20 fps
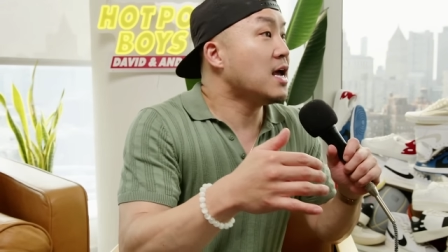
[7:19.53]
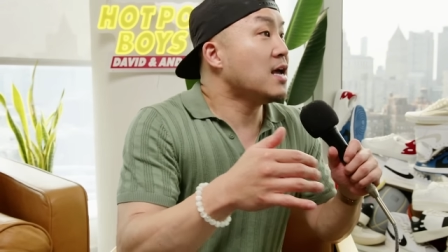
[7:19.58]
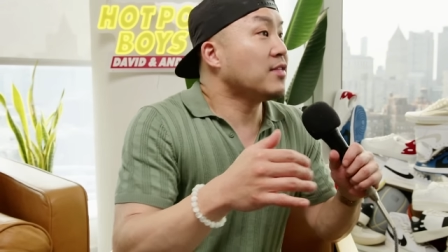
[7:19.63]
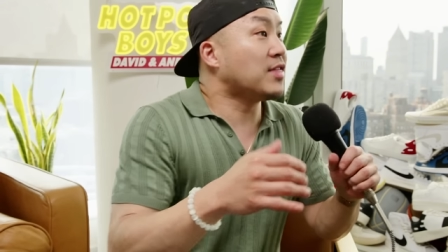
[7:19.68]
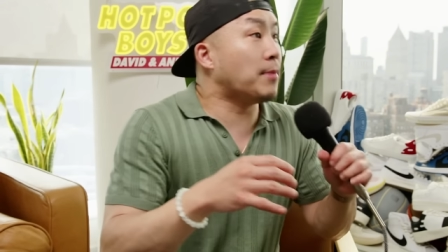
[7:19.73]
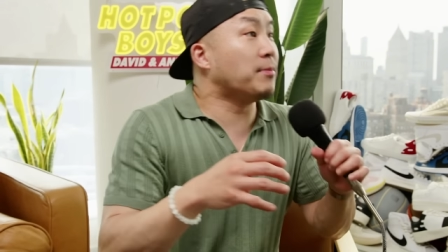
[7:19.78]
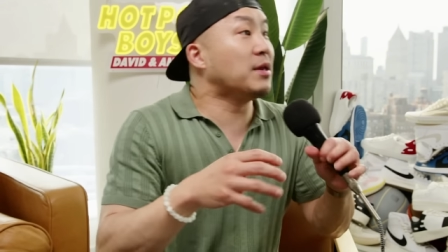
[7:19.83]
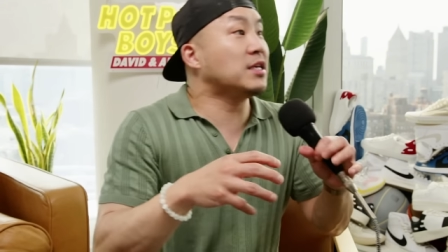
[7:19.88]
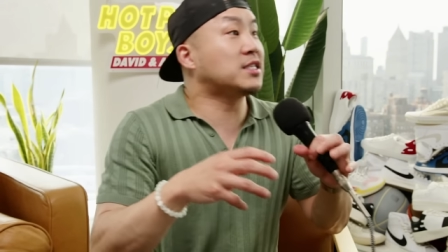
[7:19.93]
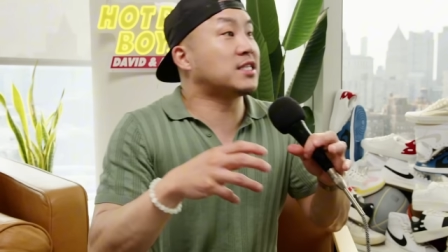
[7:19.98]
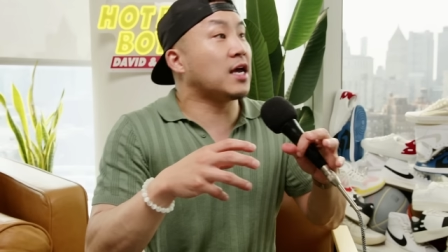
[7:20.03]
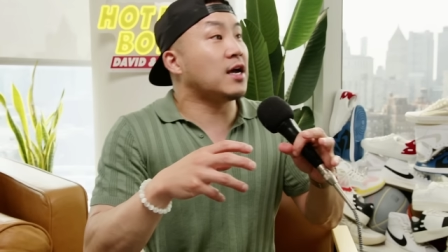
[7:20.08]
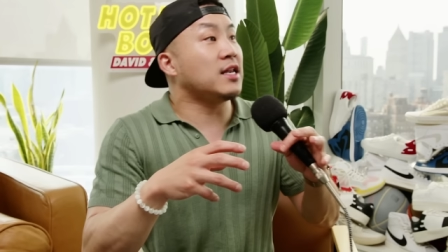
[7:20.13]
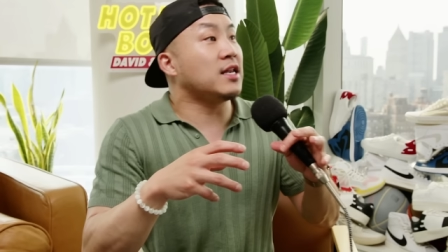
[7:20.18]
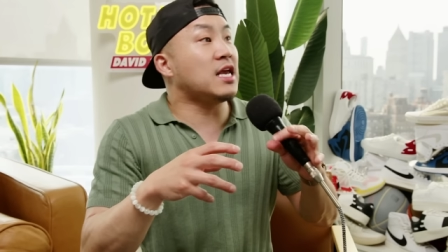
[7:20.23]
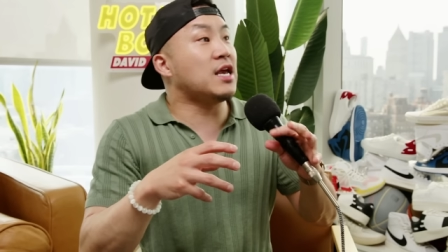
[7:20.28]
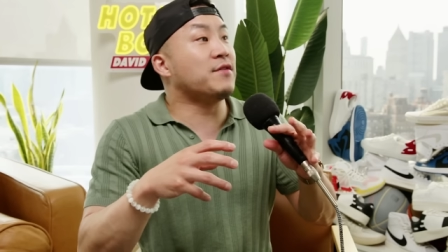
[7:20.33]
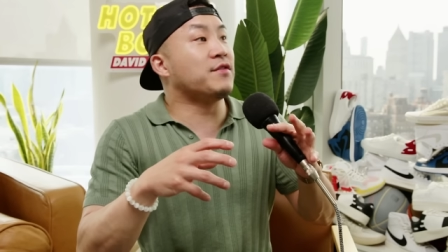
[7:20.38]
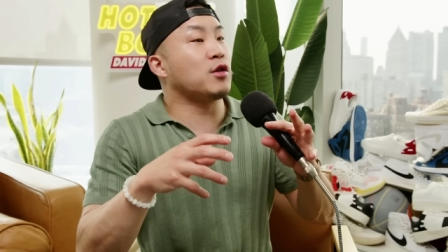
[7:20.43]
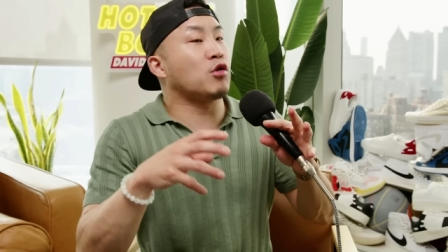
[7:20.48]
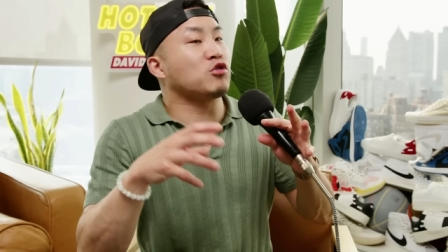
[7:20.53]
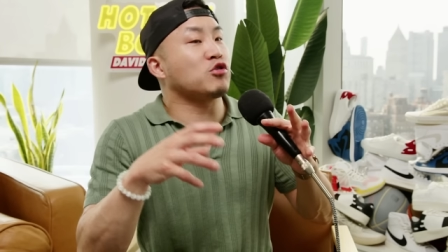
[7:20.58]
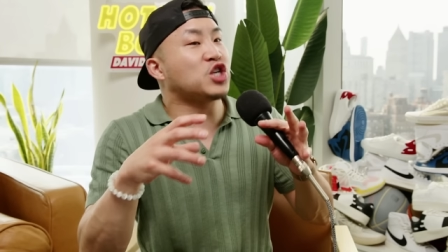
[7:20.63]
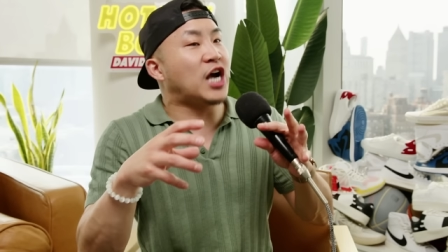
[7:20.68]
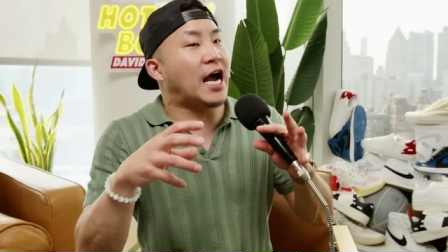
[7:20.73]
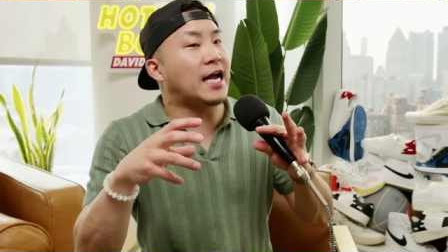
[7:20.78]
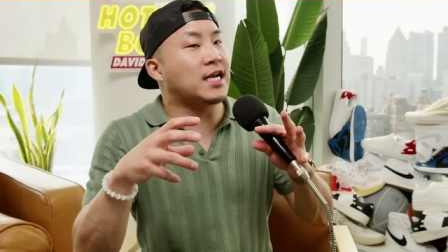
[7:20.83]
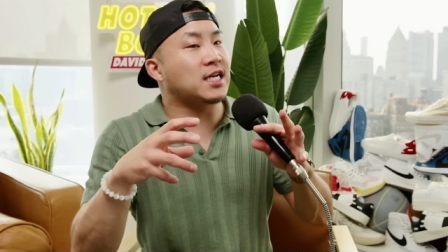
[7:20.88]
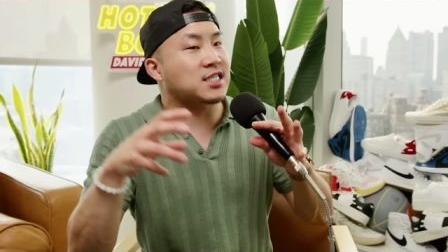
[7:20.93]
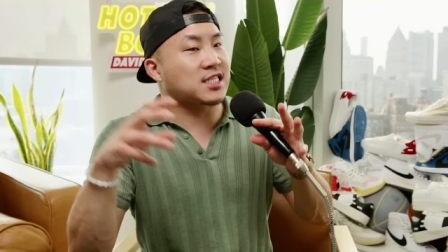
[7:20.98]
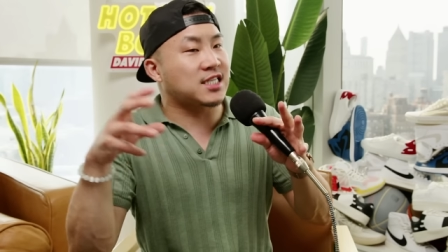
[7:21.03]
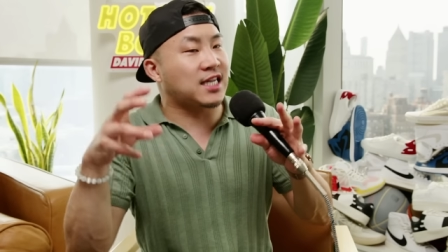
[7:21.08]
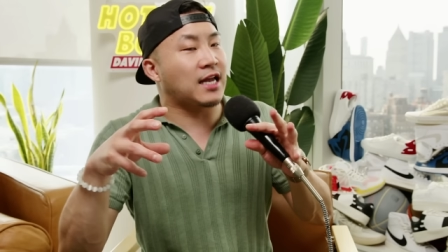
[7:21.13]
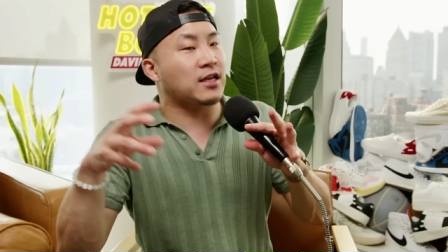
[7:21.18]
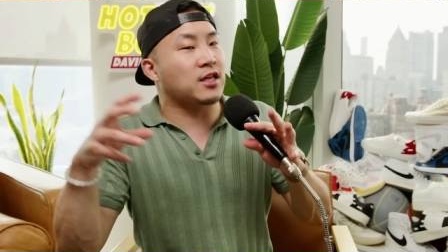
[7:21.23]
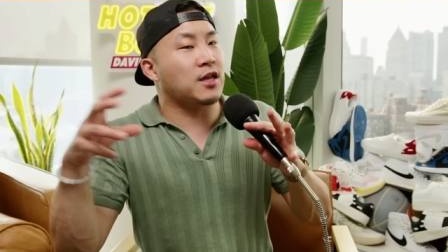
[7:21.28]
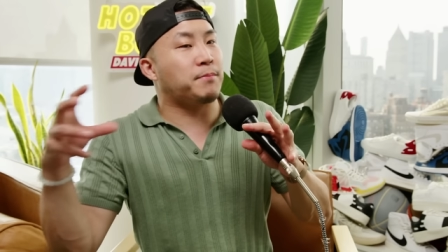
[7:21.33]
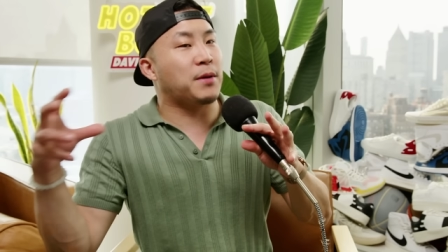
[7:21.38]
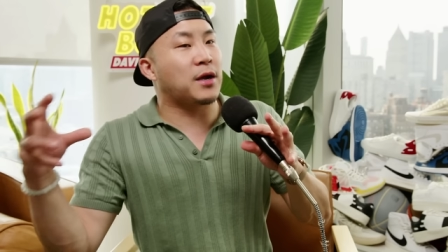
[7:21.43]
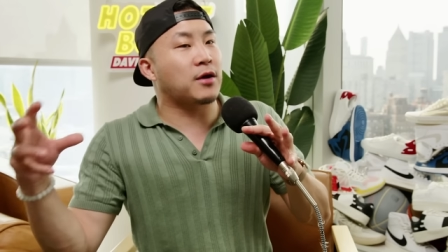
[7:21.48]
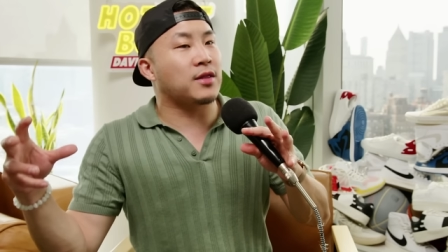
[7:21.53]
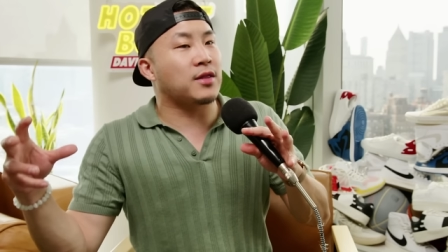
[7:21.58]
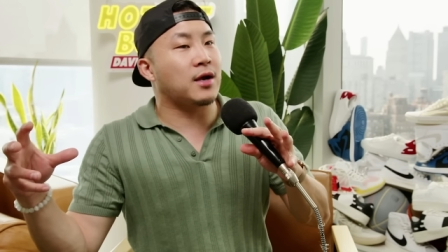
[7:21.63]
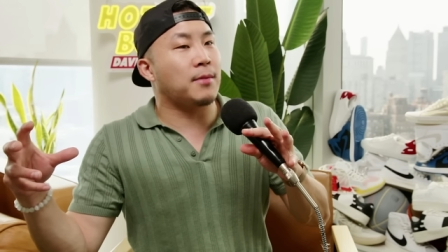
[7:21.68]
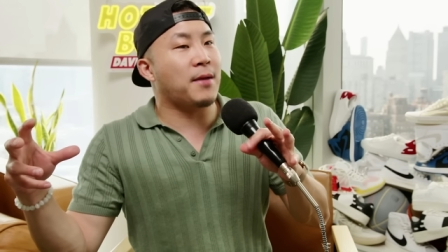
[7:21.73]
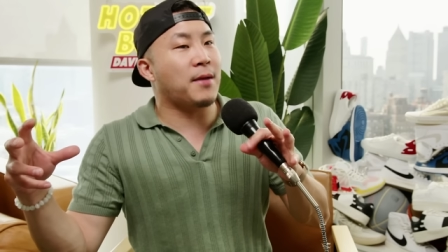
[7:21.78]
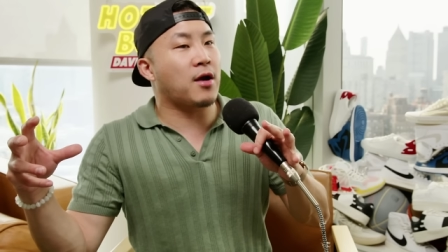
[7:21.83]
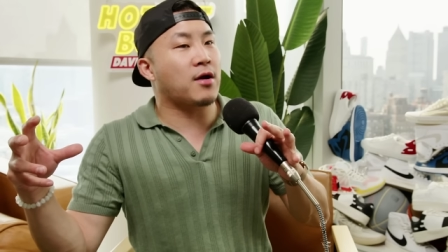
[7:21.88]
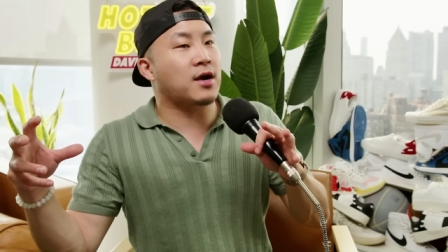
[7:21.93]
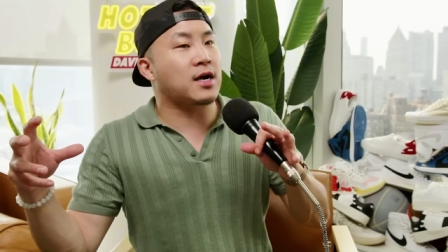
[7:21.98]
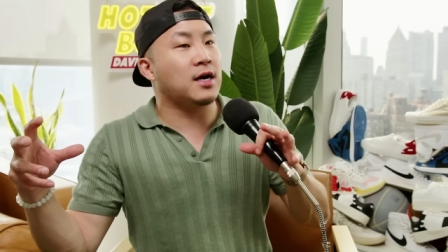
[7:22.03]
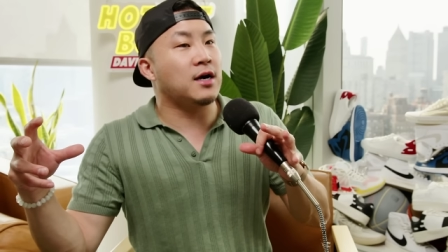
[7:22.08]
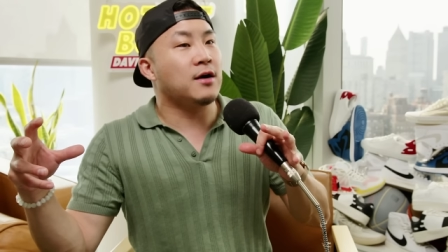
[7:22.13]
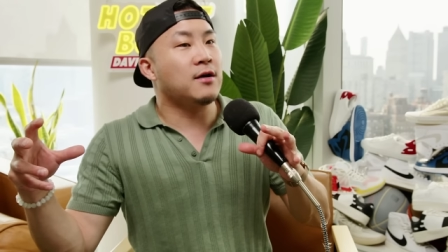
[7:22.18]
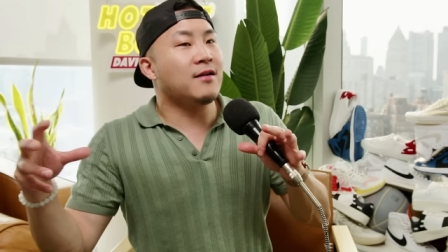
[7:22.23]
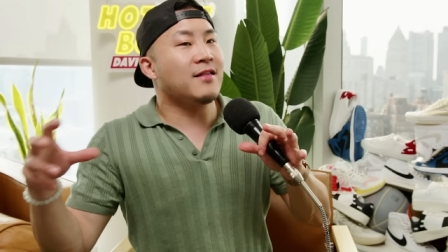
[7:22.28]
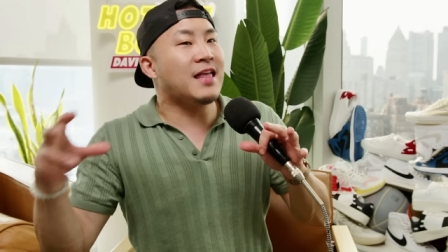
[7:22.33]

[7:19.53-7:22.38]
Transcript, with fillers: That yeah. means that even though China's slightly bigger than America,